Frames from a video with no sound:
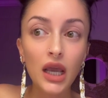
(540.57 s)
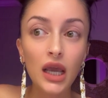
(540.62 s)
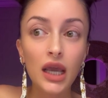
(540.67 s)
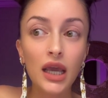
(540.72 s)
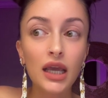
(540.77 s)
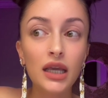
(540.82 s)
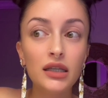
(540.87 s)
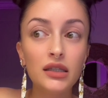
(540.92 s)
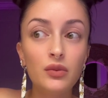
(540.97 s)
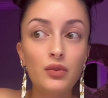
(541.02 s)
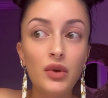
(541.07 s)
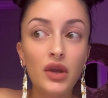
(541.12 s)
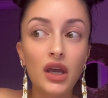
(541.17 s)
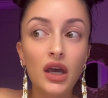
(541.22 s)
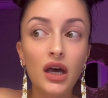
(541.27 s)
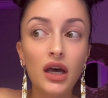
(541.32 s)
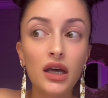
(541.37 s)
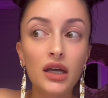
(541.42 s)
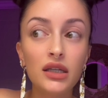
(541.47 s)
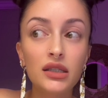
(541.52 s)
is
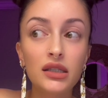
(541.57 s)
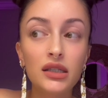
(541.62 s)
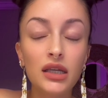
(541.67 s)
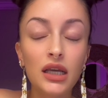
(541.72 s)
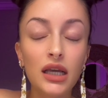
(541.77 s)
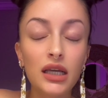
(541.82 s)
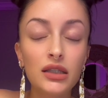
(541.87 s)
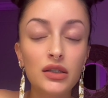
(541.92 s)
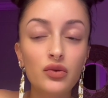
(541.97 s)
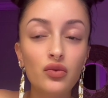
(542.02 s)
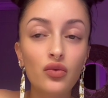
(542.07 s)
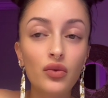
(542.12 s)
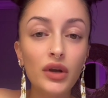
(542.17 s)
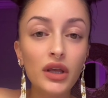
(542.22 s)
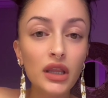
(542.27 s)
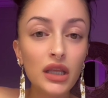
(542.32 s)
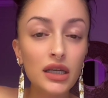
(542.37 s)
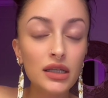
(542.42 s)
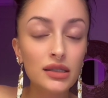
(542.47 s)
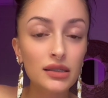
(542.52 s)
because it's
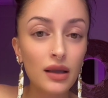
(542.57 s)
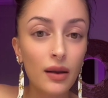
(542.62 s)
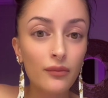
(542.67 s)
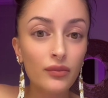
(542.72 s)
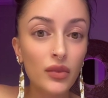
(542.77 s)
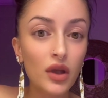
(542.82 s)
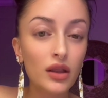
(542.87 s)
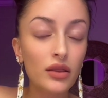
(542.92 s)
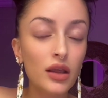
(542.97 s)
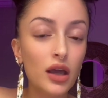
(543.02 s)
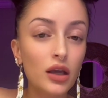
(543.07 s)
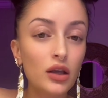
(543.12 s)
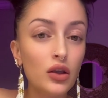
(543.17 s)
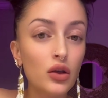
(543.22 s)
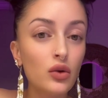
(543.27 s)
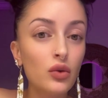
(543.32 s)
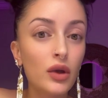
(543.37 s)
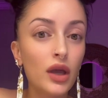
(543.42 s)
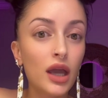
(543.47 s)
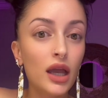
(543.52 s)
really something that
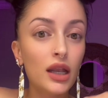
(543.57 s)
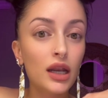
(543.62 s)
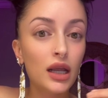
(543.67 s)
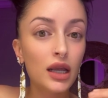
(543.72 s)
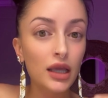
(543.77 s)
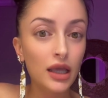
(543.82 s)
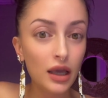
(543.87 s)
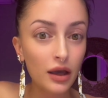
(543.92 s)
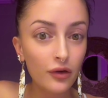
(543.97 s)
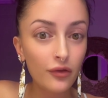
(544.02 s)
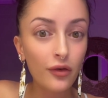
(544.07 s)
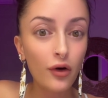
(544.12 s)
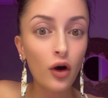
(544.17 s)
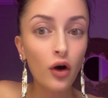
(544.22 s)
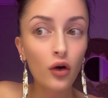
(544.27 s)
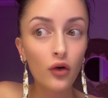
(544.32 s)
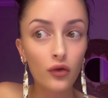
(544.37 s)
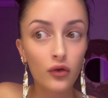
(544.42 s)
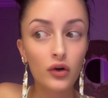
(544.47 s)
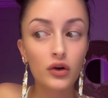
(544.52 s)
you can give
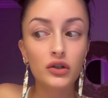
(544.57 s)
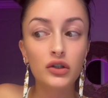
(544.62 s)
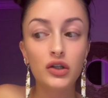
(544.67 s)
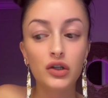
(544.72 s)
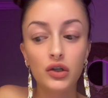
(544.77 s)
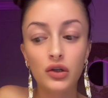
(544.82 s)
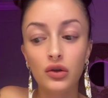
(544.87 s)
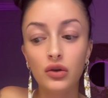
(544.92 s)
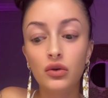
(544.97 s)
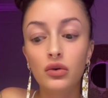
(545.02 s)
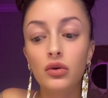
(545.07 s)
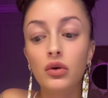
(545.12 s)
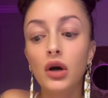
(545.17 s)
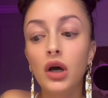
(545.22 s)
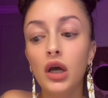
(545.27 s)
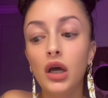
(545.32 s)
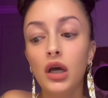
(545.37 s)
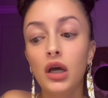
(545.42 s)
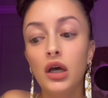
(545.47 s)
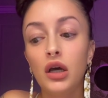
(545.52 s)
over to
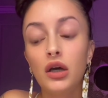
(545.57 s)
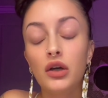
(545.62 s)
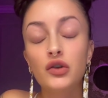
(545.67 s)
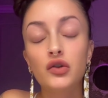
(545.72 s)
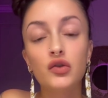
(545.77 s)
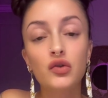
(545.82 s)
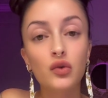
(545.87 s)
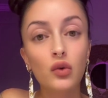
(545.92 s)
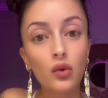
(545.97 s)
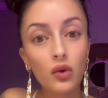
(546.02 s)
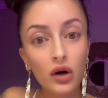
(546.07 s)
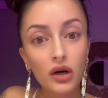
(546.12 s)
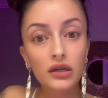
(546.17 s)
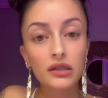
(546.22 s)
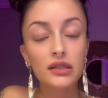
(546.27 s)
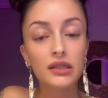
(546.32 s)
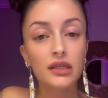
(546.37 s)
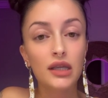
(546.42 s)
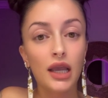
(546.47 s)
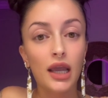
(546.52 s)

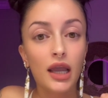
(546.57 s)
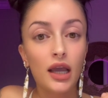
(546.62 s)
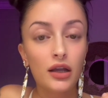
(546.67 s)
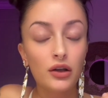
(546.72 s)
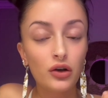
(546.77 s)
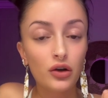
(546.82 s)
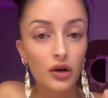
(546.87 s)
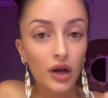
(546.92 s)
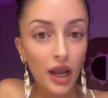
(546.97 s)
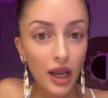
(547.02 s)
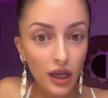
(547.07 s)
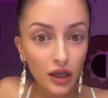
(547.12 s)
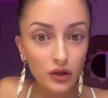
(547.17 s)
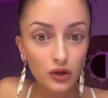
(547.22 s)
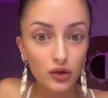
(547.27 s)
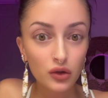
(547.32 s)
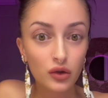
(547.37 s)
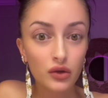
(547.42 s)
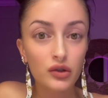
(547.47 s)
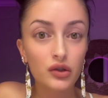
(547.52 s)
Source and your
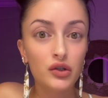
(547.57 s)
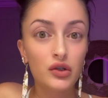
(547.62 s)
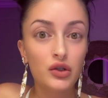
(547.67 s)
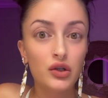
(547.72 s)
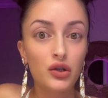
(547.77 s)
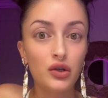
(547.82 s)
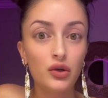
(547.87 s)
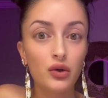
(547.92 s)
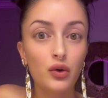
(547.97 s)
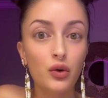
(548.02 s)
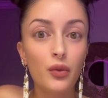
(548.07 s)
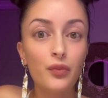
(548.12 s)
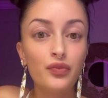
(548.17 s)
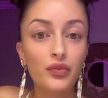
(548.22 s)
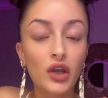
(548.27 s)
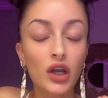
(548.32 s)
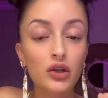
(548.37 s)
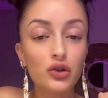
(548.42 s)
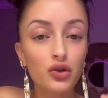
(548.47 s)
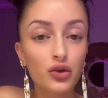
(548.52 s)
angels to
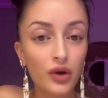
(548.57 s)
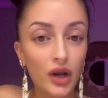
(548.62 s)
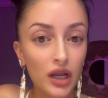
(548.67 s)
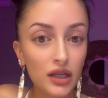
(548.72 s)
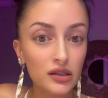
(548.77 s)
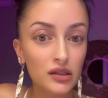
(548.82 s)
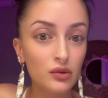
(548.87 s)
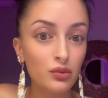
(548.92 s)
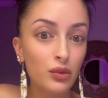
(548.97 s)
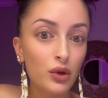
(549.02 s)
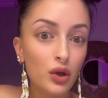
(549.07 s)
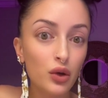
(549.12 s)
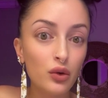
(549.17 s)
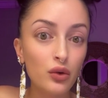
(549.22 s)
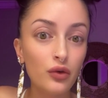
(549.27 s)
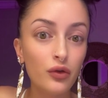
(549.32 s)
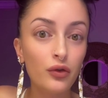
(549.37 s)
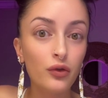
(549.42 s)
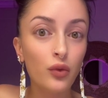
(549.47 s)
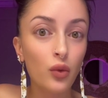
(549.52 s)

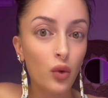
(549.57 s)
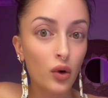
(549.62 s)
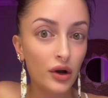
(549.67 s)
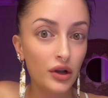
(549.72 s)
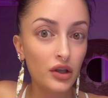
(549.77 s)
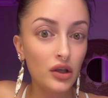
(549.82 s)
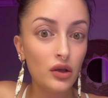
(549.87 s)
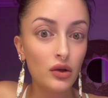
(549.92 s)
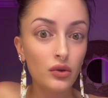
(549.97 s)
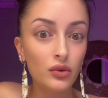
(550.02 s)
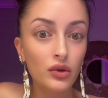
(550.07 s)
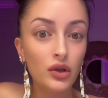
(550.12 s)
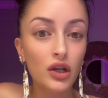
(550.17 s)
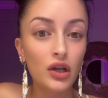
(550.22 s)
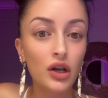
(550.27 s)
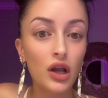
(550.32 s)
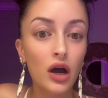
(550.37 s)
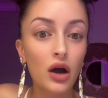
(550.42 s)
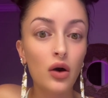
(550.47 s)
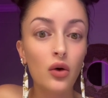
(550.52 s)
transmute for you,
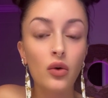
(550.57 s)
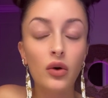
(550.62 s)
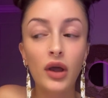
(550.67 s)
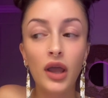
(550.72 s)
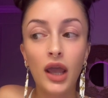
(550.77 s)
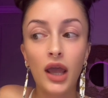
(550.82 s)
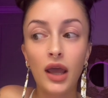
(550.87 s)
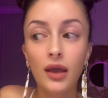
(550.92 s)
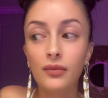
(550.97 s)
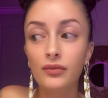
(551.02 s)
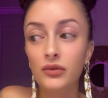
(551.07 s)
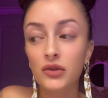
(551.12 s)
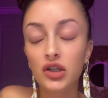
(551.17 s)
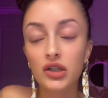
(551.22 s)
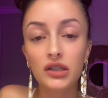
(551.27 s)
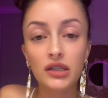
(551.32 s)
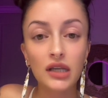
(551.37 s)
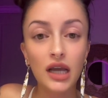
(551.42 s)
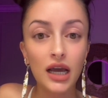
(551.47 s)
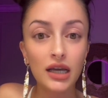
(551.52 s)
and
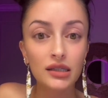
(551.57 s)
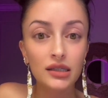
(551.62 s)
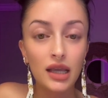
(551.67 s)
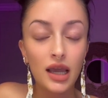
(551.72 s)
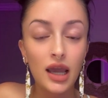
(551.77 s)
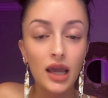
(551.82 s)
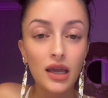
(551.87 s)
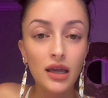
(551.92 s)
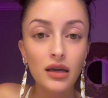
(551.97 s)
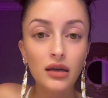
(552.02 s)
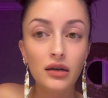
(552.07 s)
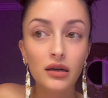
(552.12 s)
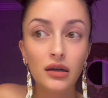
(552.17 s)
just as a